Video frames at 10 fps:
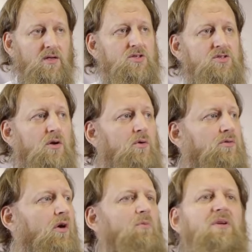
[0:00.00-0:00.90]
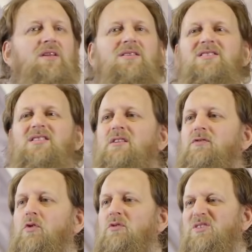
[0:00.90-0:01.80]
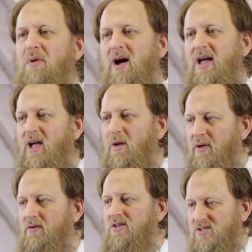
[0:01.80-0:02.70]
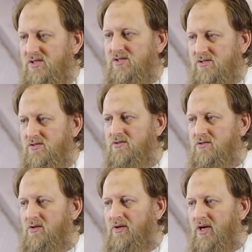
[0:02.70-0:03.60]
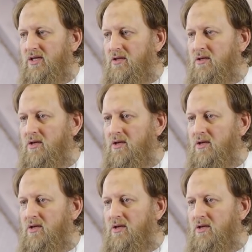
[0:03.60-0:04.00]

So don't be deceived always by appearances, right?